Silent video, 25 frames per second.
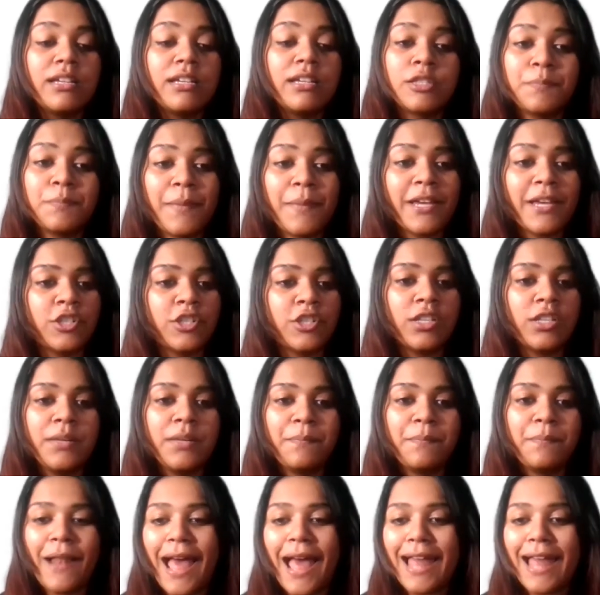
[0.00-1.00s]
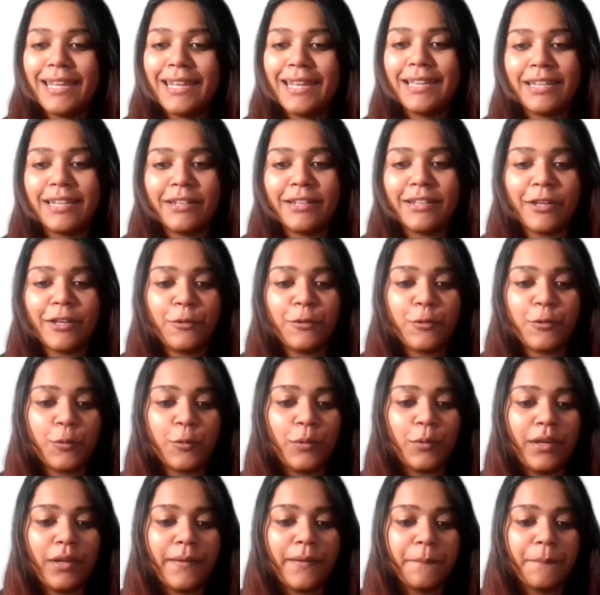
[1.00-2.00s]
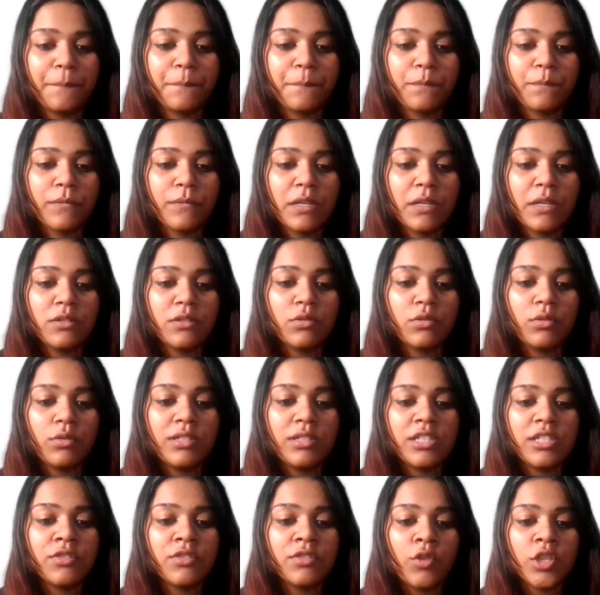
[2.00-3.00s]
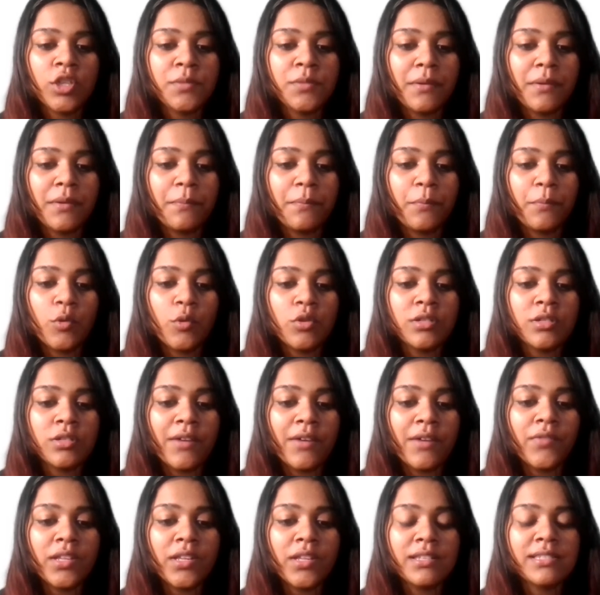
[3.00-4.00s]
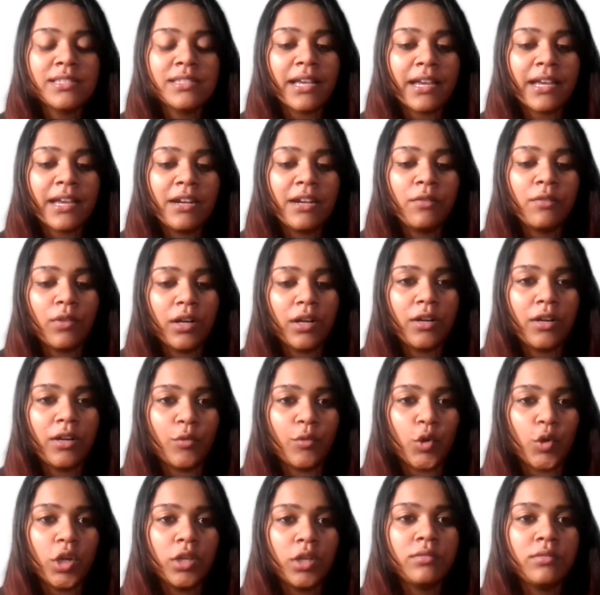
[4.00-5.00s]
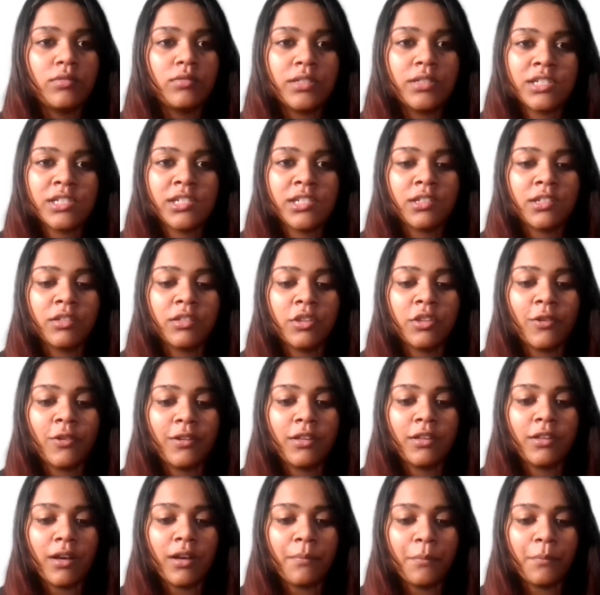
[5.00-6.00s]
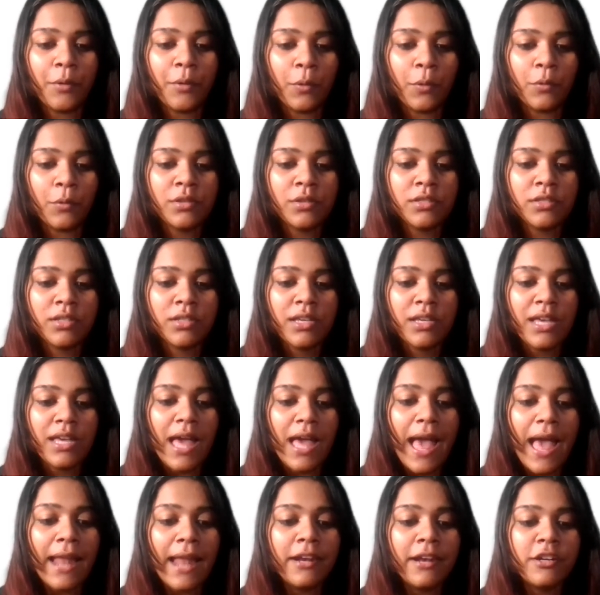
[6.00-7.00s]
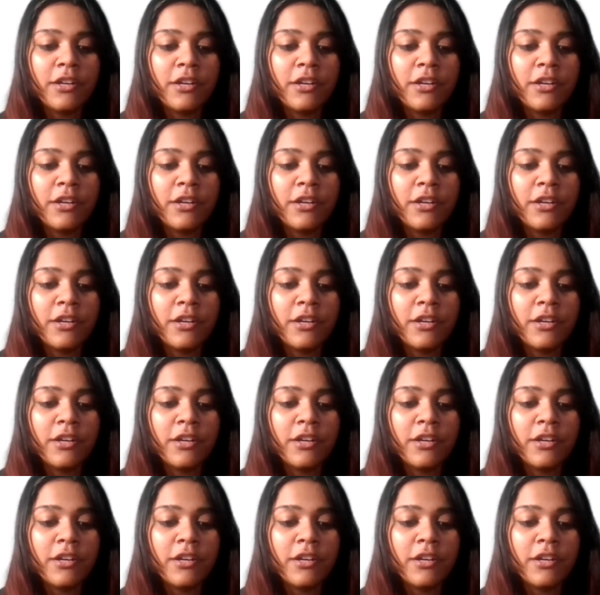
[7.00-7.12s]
especially planning and controlling. So this was proposed after the Second World War, decision theory approach, and